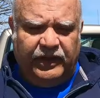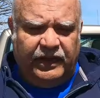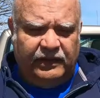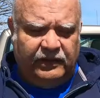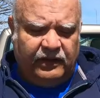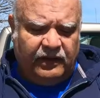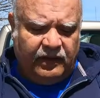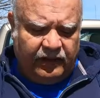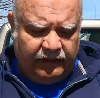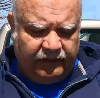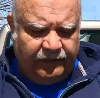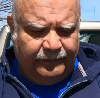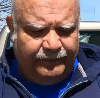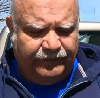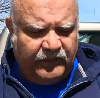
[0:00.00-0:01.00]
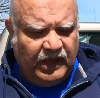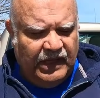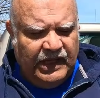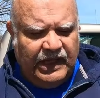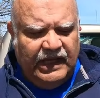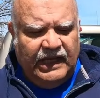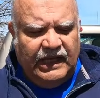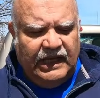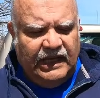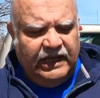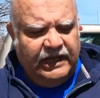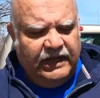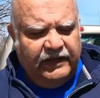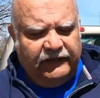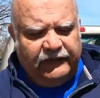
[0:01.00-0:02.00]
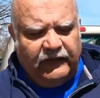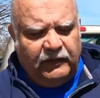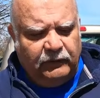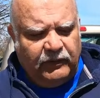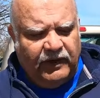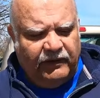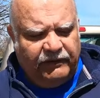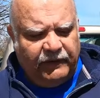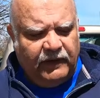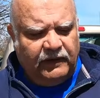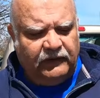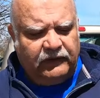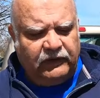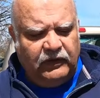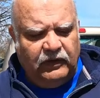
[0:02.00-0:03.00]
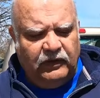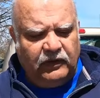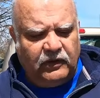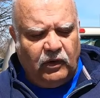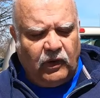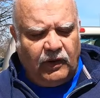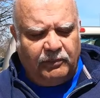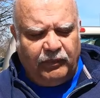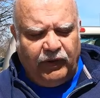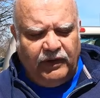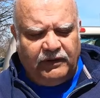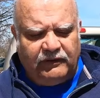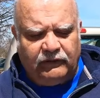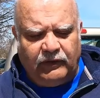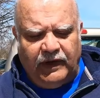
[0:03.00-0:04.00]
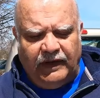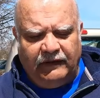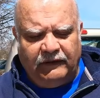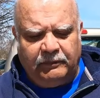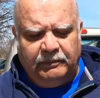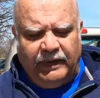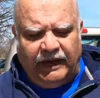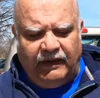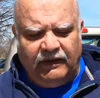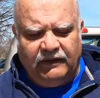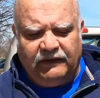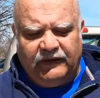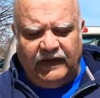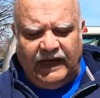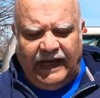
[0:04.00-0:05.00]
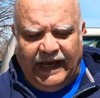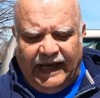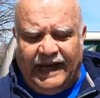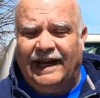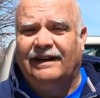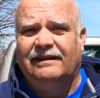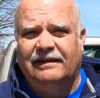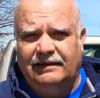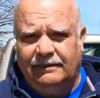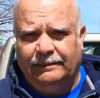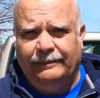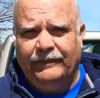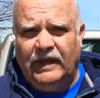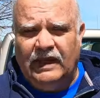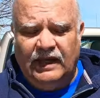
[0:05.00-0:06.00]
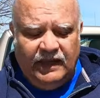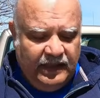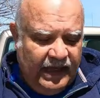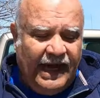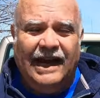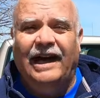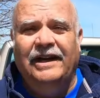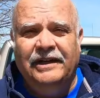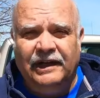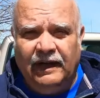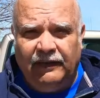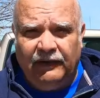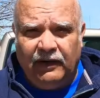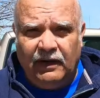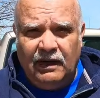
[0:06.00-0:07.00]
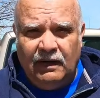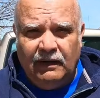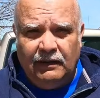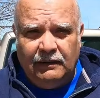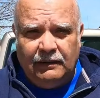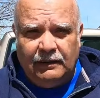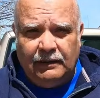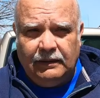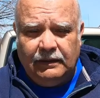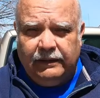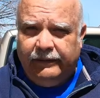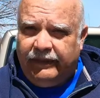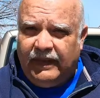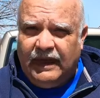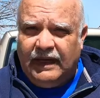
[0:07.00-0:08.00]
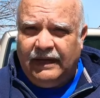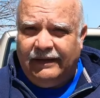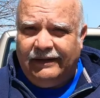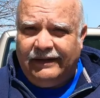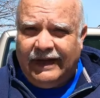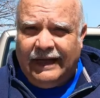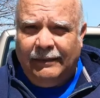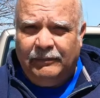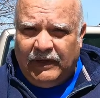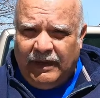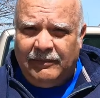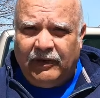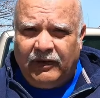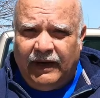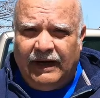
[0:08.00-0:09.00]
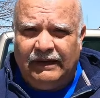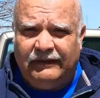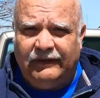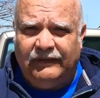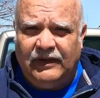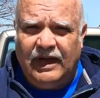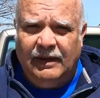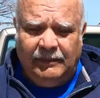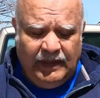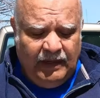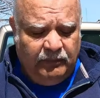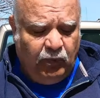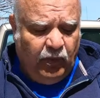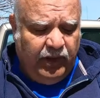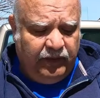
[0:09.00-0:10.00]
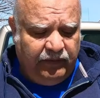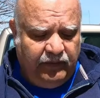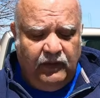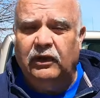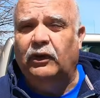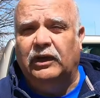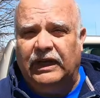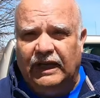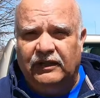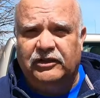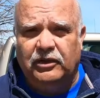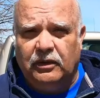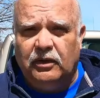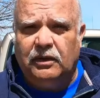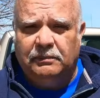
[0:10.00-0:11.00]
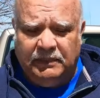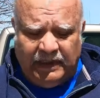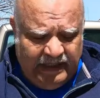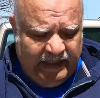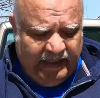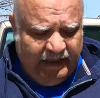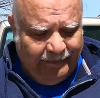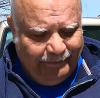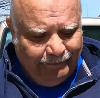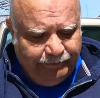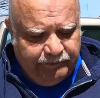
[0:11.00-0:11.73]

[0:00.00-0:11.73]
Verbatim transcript: nine yards. It is in reference to the Corporate Transparency Act. Yeah, another thing the damn Democrats have come up with to get your money